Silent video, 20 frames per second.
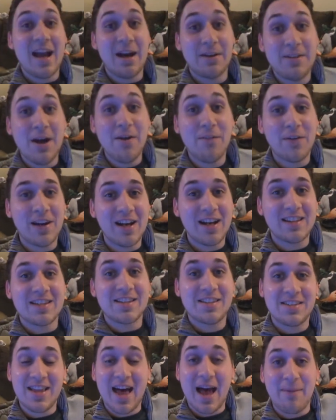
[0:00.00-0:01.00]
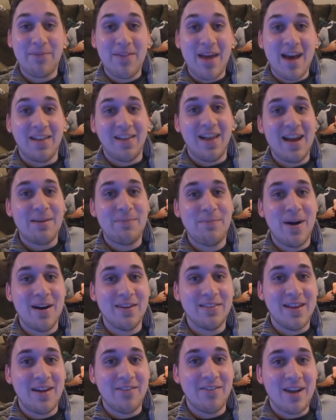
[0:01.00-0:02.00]
Now don't forget to slap that like
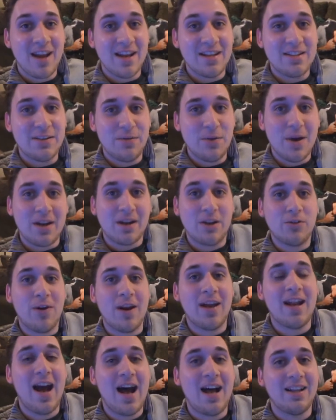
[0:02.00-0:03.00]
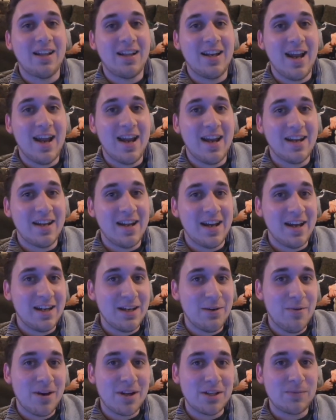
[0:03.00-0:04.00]
button, Lemonheads, if you had a great holiday and uh,
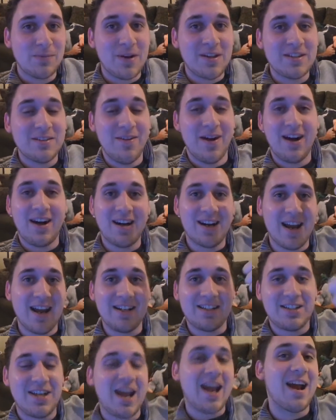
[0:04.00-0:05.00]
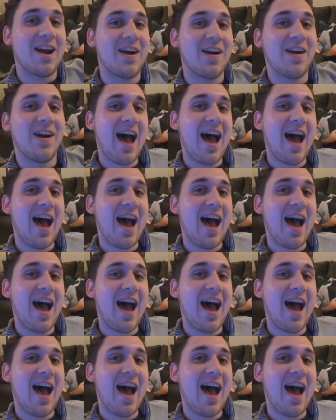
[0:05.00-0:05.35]
you want to spread some holiday cheer.